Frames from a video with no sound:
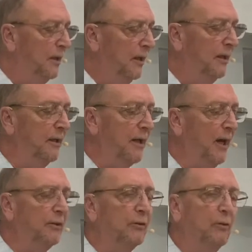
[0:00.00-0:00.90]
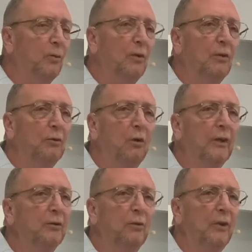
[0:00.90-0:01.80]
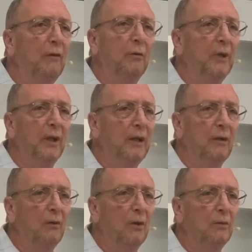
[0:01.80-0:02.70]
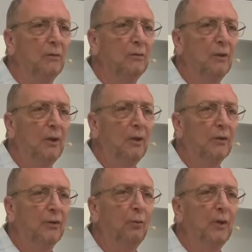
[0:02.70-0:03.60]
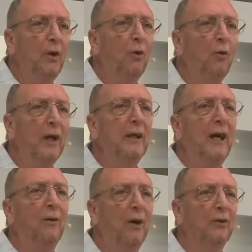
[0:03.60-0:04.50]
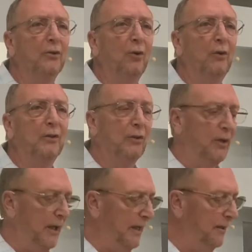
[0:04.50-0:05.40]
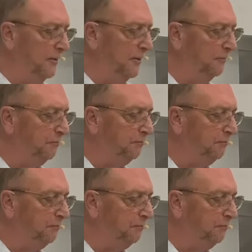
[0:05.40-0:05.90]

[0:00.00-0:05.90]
In the eyes of the world, Christ will never be a hero. So we know right now how the story is going to end.